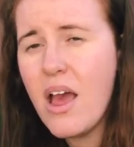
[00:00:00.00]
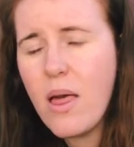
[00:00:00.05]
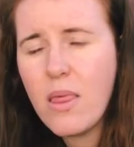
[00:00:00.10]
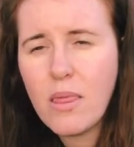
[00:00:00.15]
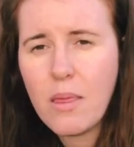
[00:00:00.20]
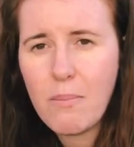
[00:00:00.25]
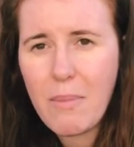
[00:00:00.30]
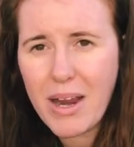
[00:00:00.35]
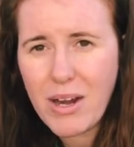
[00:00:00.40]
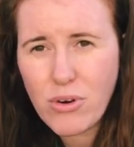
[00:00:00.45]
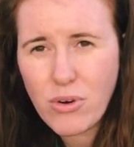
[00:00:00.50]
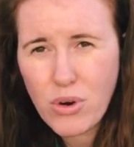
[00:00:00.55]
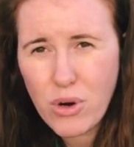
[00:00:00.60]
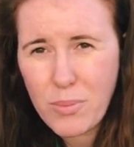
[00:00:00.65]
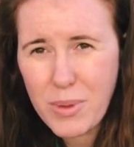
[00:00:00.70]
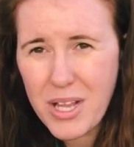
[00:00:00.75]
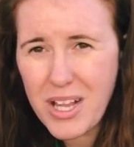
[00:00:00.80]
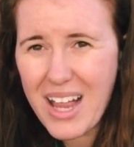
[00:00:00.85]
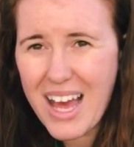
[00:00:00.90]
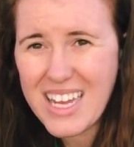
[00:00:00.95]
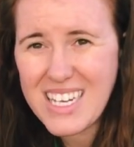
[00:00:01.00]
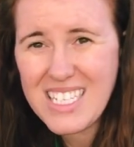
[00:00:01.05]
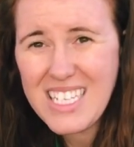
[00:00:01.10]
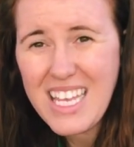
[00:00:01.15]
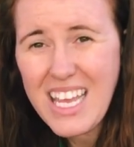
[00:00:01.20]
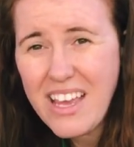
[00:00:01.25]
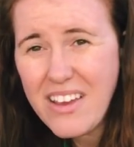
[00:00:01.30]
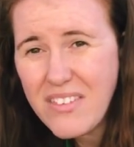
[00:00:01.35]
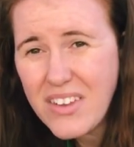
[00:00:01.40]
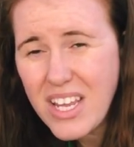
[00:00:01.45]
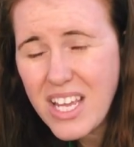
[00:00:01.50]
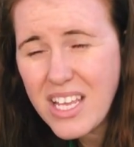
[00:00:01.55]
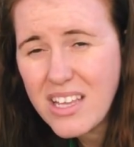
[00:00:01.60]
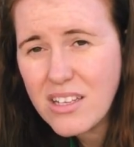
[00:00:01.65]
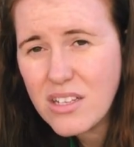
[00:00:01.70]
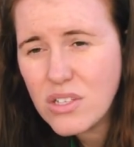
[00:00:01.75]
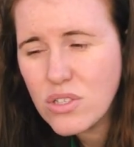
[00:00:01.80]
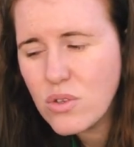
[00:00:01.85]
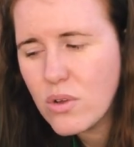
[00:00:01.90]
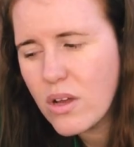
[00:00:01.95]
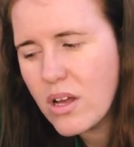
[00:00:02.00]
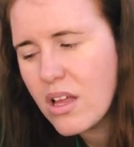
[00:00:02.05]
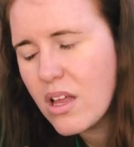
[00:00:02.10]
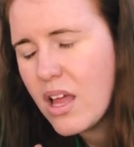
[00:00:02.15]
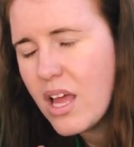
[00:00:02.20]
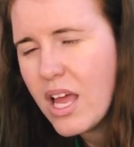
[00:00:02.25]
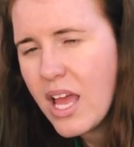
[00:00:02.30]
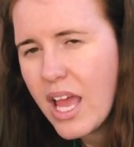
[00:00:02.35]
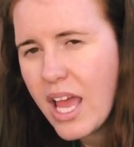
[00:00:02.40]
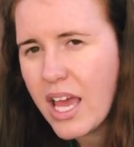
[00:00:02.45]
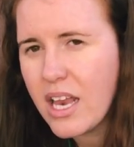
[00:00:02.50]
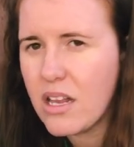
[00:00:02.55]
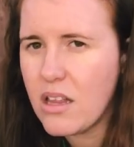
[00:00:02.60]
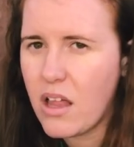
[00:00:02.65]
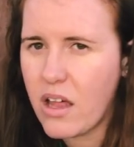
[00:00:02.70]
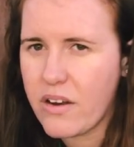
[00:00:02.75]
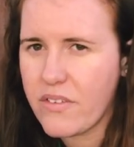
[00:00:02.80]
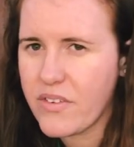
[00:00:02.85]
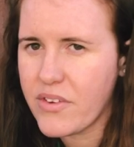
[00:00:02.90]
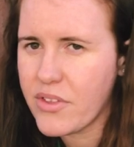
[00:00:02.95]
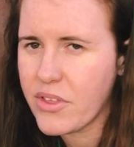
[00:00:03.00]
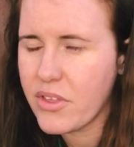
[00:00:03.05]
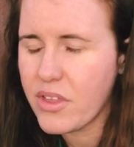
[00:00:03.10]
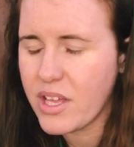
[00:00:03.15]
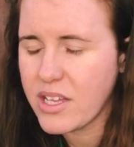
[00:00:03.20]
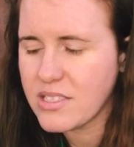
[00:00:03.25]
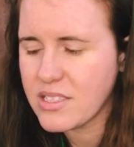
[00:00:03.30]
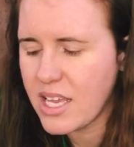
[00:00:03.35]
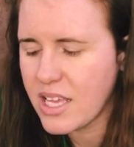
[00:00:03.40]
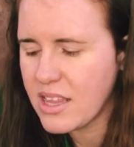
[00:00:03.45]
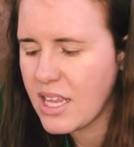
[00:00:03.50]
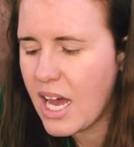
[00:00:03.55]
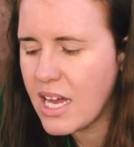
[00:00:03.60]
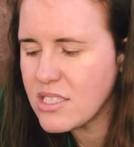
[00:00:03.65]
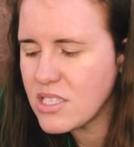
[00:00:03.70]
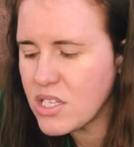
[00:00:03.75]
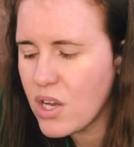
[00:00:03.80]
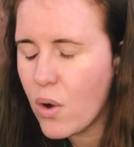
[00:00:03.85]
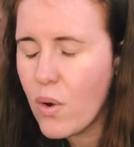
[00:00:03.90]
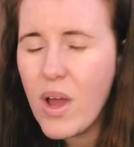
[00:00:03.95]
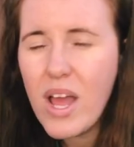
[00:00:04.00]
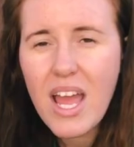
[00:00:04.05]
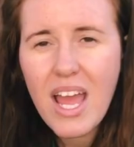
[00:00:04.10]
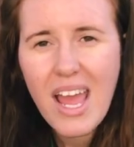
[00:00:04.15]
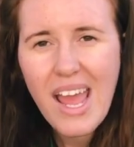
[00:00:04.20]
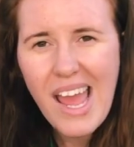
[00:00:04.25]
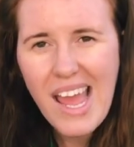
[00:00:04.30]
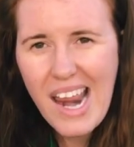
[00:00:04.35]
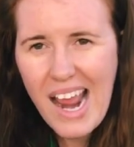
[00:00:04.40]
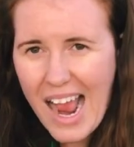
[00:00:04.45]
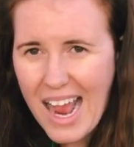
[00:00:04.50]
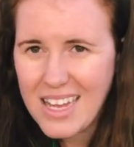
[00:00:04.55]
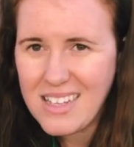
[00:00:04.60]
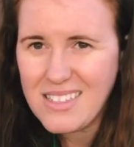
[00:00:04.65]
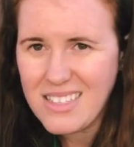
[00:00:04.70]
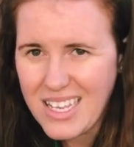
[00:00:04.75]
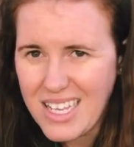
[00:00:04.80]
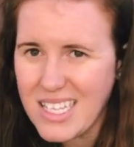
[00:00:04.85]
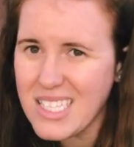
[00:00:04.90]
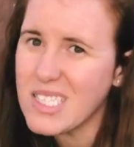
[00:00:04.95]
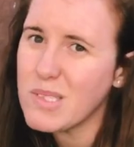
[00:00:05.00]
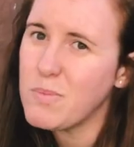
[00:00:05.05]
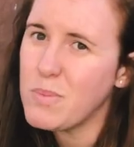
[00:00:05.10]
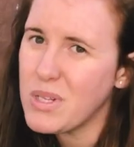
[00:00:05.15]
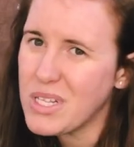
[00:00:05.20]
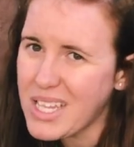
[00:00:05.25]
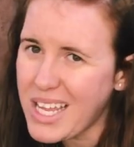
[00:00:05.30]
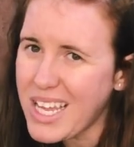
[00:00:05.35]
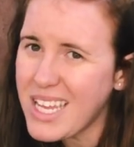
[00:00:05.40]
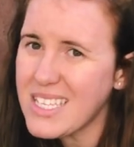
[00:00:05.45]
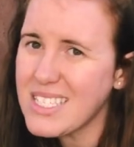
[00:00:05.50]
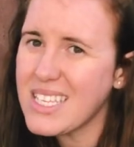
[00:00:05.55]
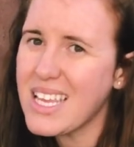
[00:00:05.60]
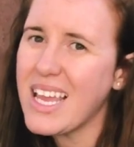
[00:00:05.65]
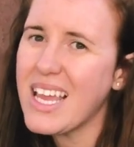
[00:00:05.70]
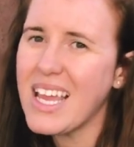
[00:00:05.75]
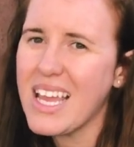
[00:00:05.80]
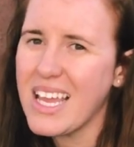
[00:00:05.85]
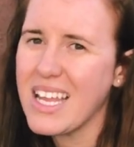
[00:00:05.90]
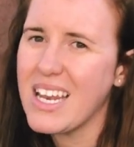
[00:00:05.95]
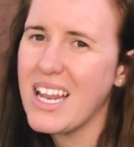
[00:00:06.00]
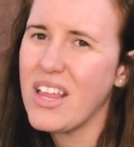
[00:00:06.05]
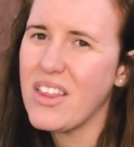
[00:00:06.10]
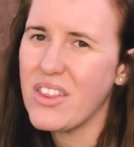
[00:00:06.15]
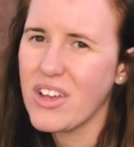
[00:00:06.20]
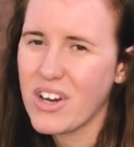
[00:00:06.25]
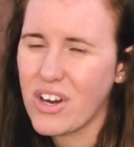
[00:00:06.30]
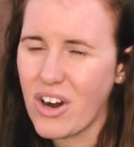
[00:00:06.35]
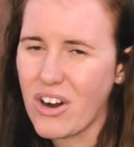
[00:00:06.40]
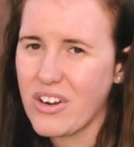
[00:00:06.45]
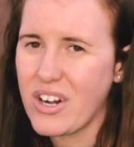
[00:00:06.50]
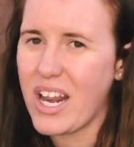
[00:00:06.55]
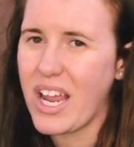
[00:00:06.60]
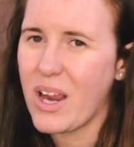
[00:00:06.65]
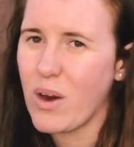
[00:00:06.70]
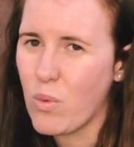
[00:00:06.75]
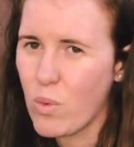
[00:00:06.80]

the microbial activity in the soil, and a lot of other things like that. So it has its place in the gardening